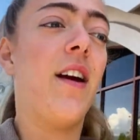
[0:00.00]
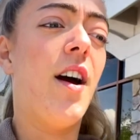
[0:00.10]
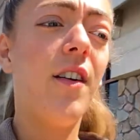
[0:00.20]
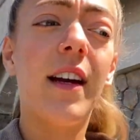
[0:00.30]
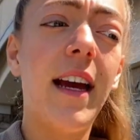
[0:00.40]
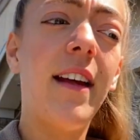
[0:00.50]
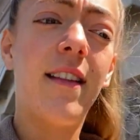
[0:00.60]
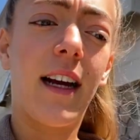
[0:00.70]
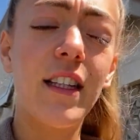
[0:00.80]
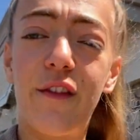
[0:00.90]
okay,
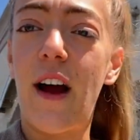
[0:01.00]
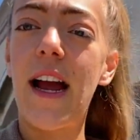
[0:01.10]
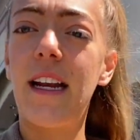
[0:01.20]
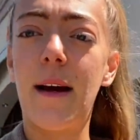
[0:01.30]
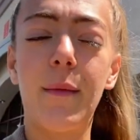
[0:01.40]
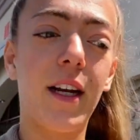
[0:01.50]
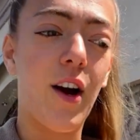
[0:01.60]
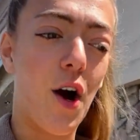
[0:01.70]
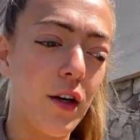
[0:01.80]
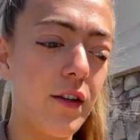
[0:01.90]
that's fine. I'm going
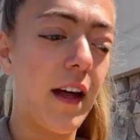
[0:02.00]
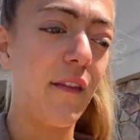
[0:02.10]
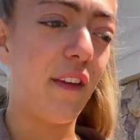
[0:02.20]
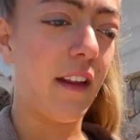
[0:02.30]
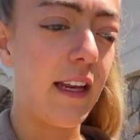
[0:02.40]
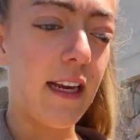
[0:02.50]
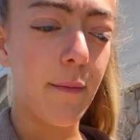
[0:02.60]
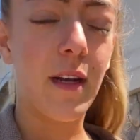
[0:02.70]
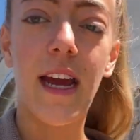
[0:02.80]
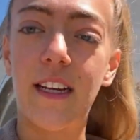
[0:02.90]
to honor that feeling.
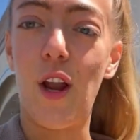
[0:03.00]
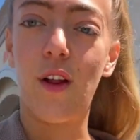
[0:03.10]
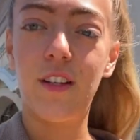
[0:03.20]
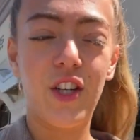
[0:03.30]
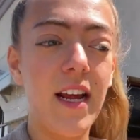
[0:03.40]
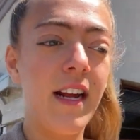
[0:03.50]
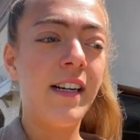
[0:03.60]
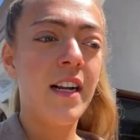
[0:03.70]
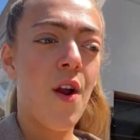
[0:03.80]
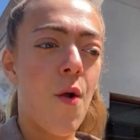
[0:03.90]
I'm going to acknowledge it,
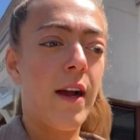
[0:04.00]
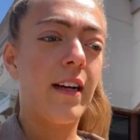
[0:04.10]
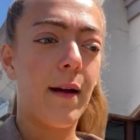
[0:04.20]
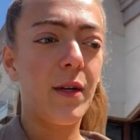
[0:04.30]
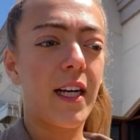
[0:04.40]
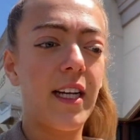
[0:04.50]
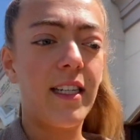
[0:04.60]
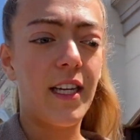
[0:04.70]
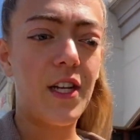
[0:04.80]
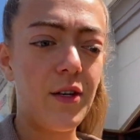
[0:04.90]
and I'm going to
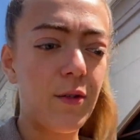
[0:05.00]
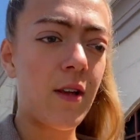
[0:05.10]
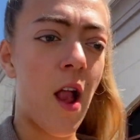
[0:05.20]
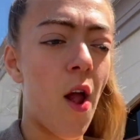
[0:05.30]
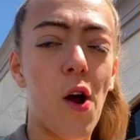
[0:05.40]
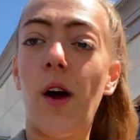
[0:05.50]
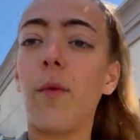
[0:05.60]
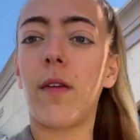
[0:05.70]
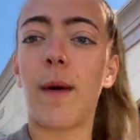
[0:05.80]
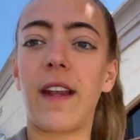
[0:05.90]
continue on
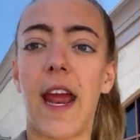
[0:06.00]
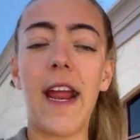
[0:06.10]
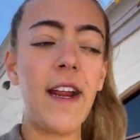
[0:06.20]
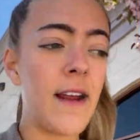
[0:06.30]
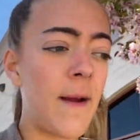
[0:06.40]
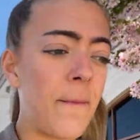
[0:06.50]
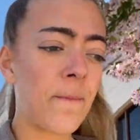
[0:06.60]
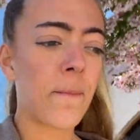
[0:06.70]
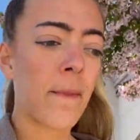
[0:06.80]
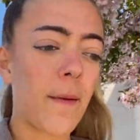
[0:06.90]
with my day,
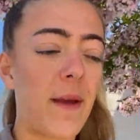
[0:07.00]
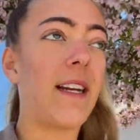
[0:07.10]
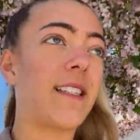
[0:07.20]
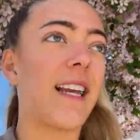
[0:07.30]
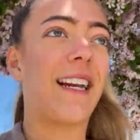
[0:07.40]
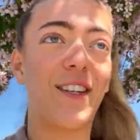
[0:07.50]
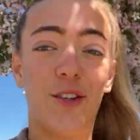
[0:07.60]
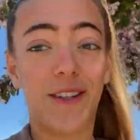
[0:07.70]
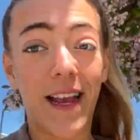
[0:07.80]
because like I just